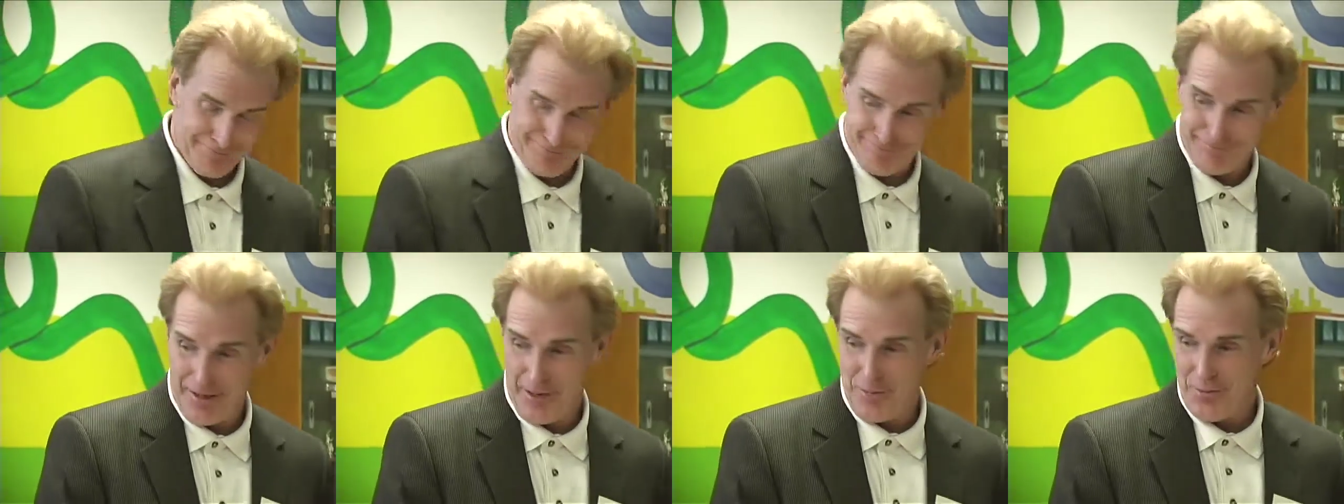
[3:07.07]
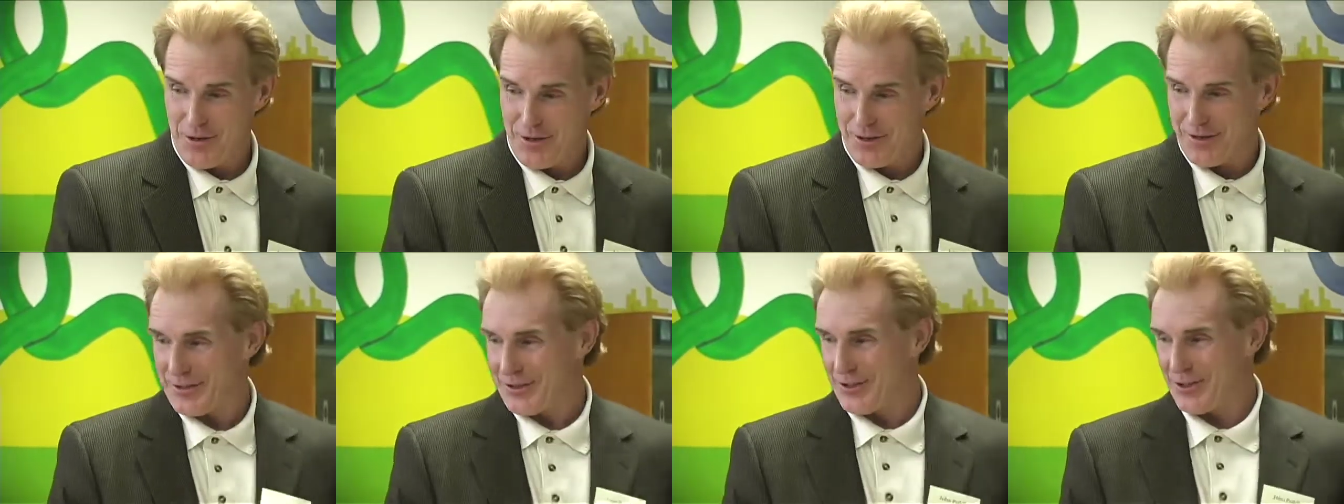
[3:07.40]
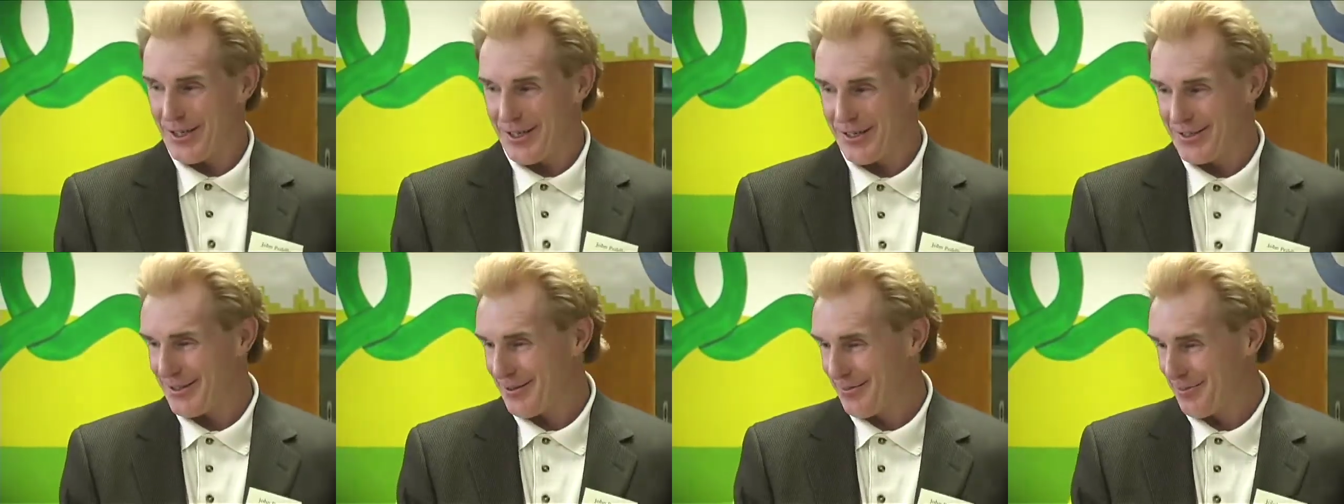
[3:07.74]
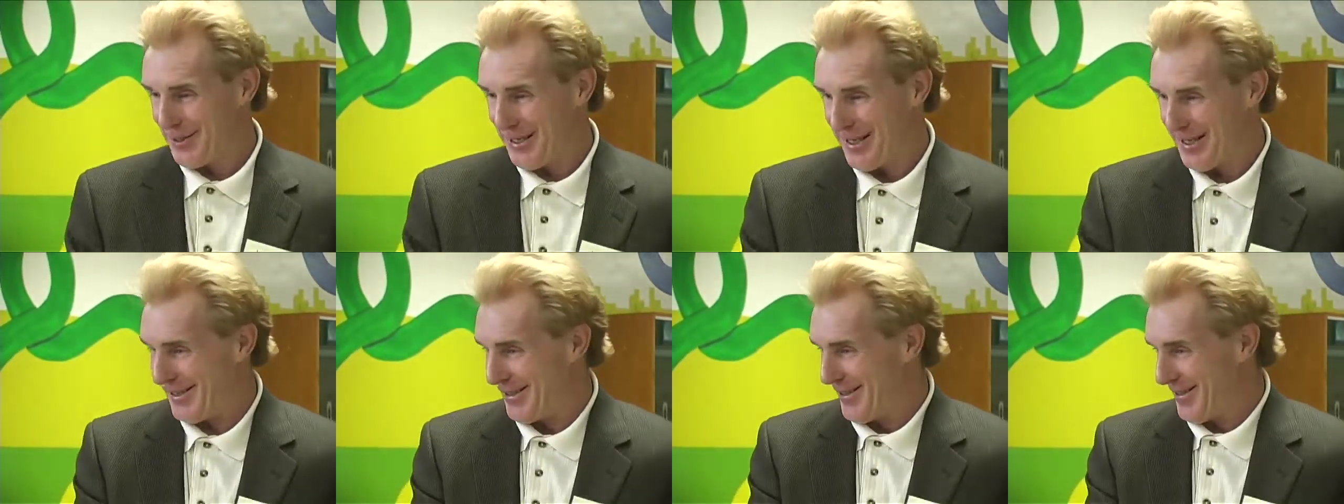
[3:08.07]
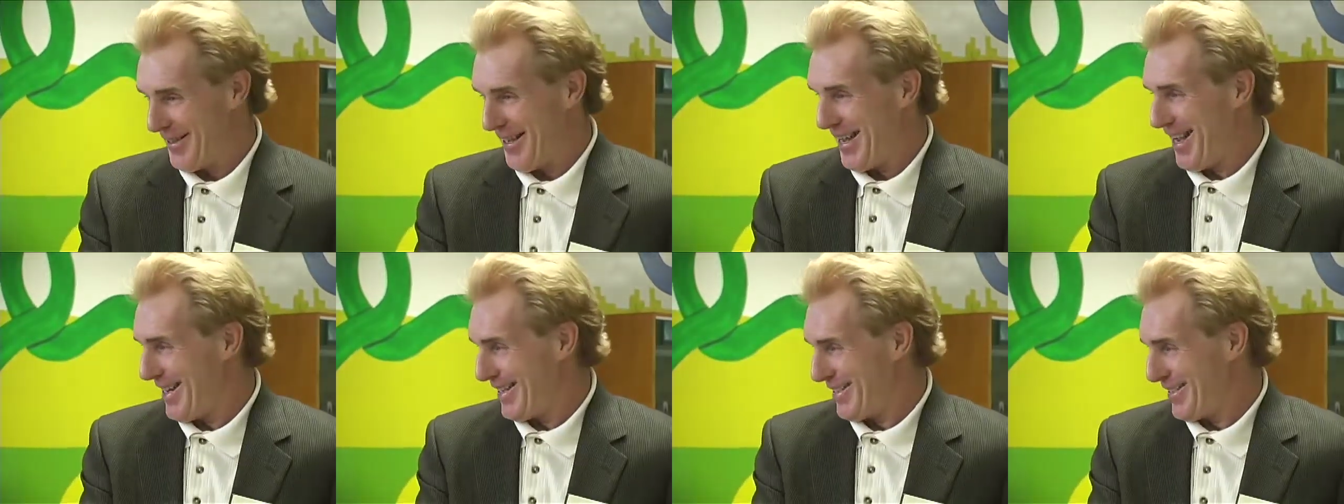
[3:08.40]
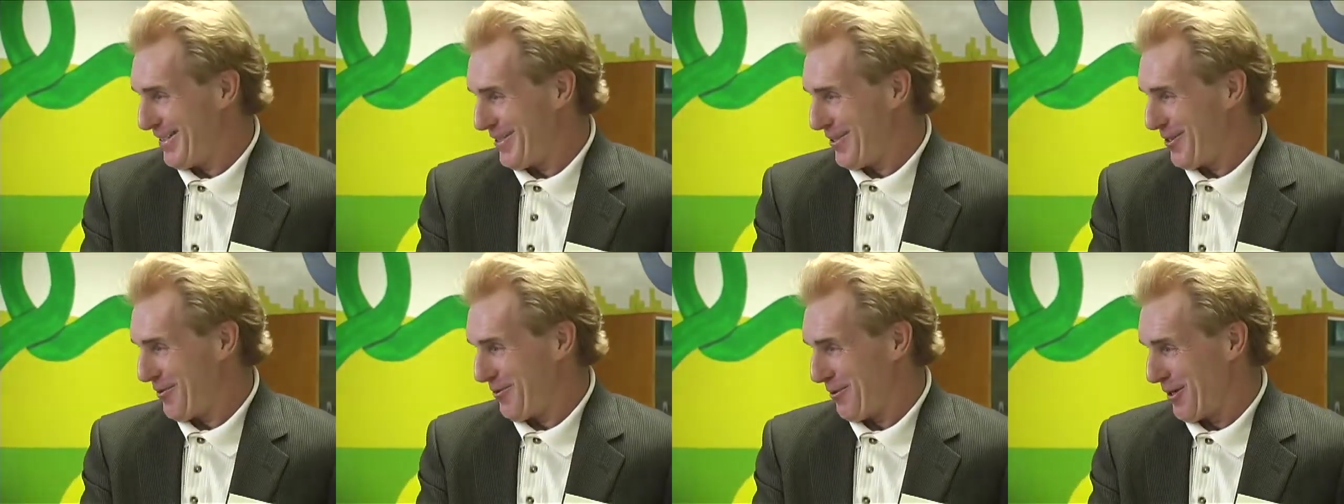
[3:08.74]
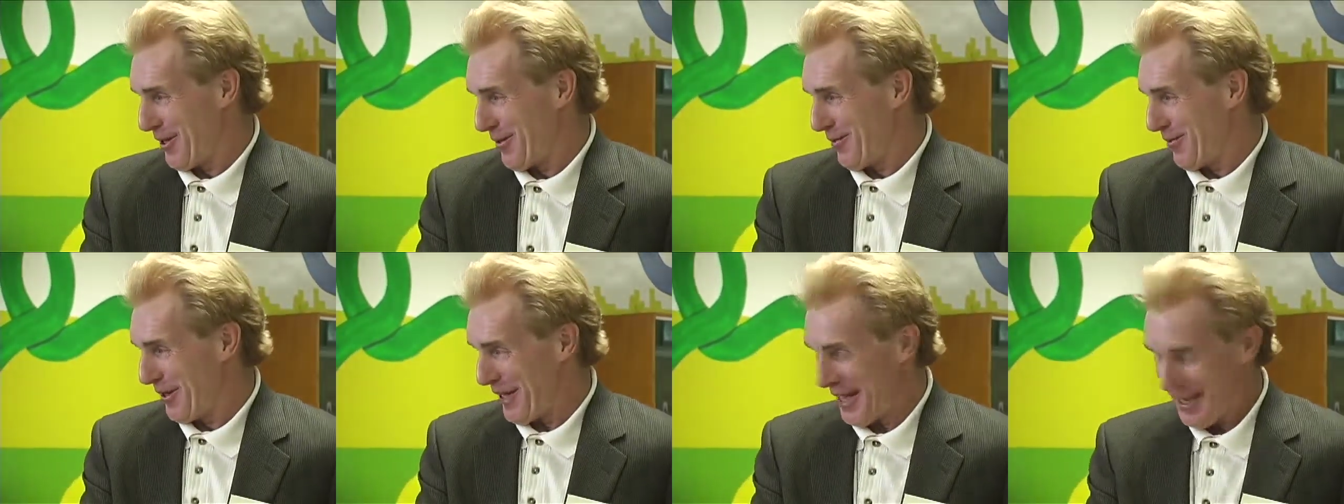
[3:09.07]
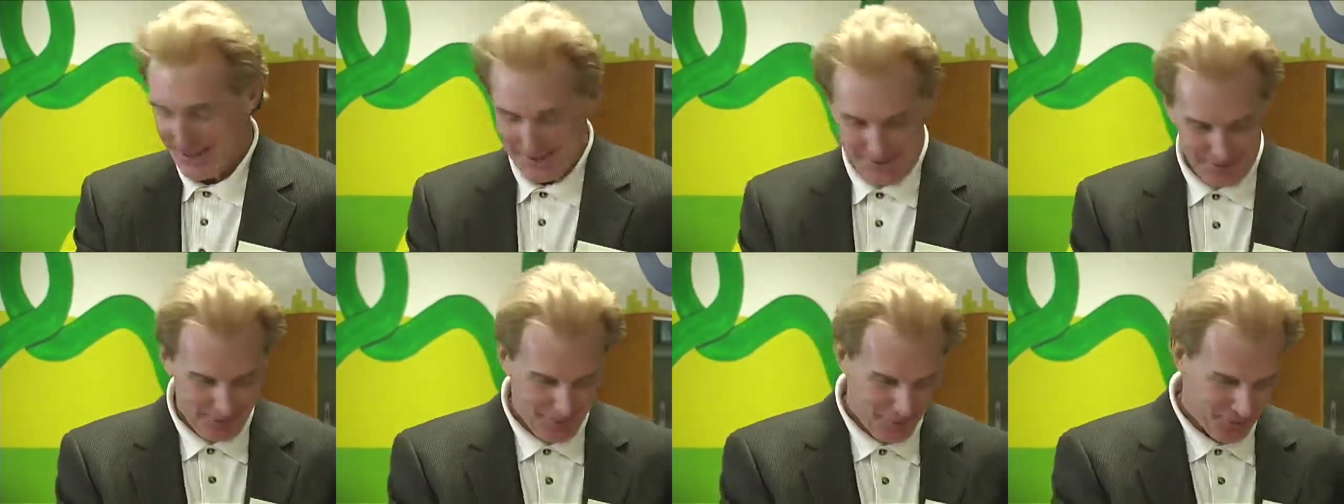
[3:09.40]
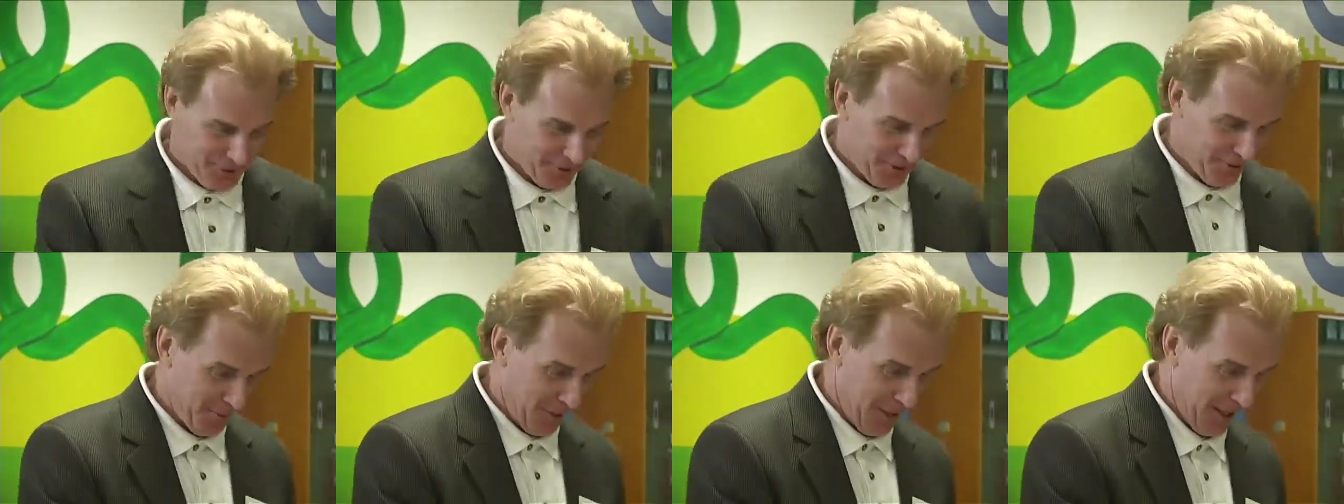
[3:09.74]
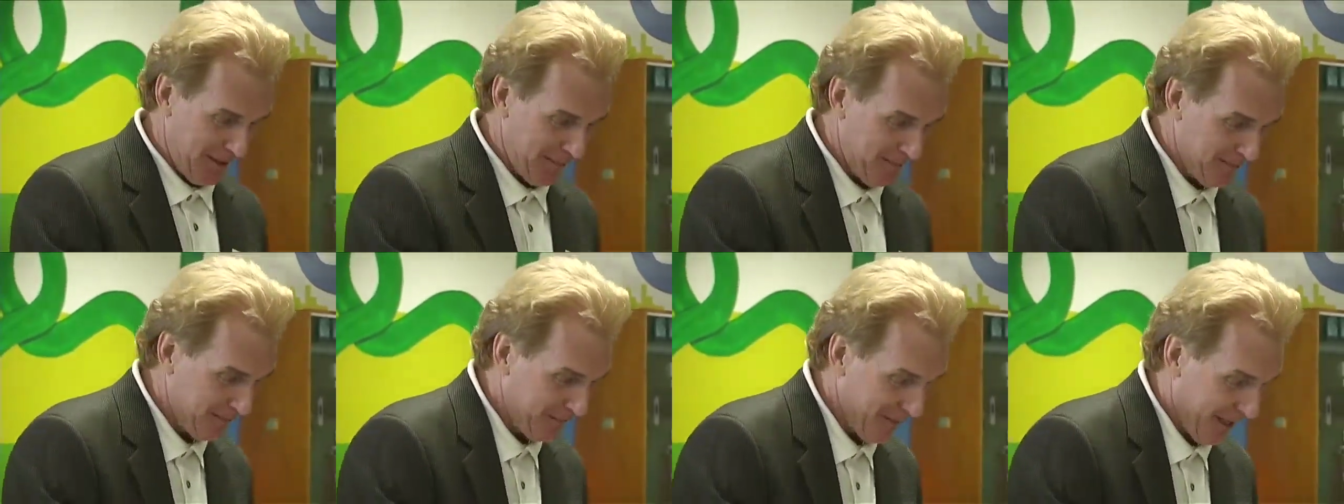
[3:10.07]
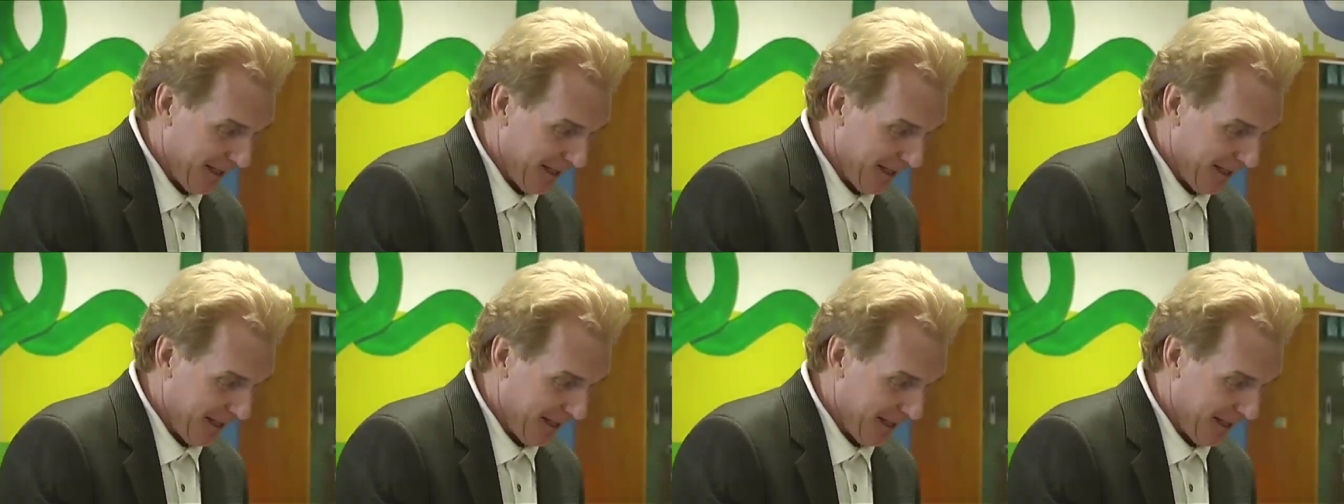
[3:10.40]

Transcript: Maybe you can shed some light on that too, whatever that's supposed to mean.